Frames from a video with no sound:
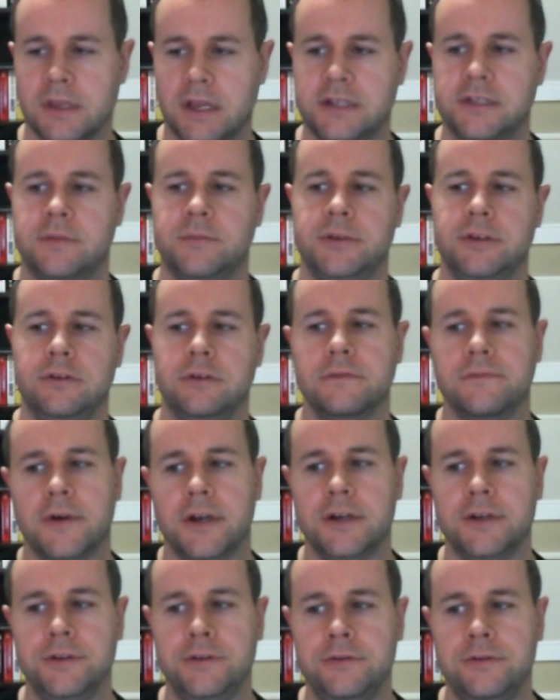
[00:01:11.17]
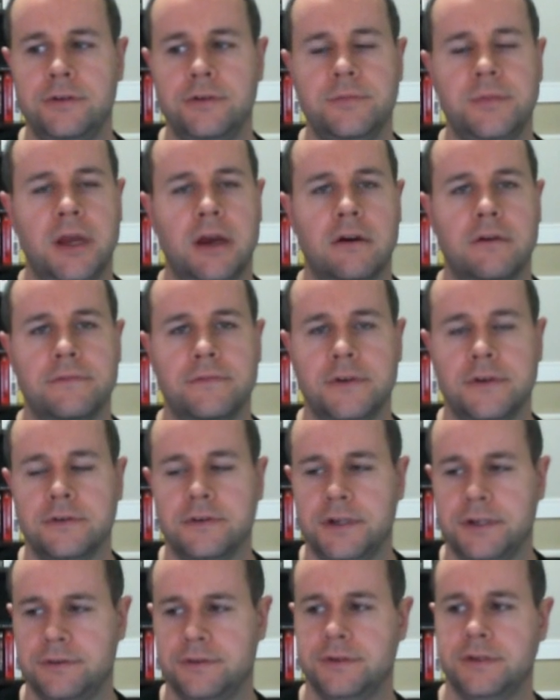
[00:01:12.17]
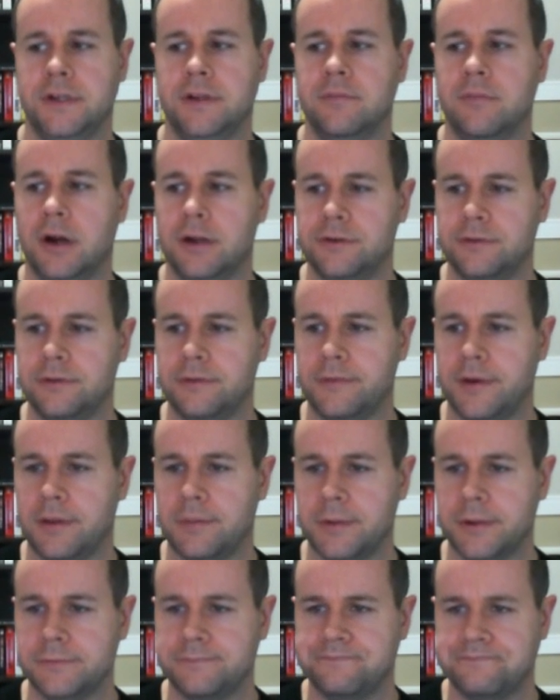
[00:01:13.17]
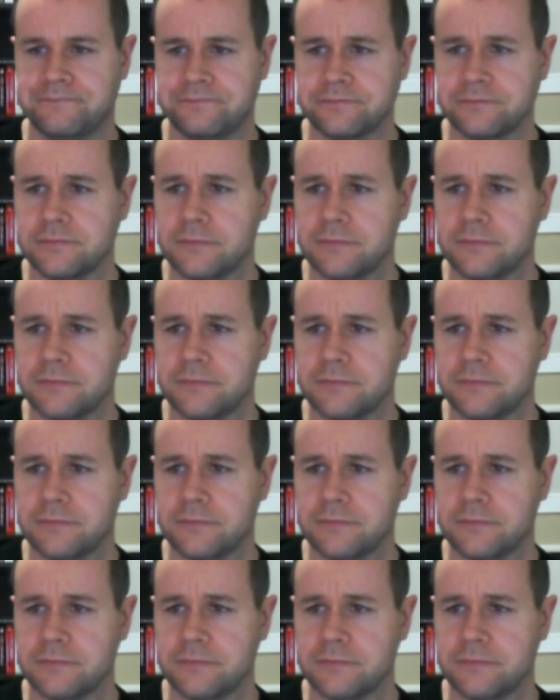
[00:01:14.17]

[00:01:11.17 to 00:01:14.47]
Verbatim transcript: That's something you can find on YouTube now if you're interested in module development.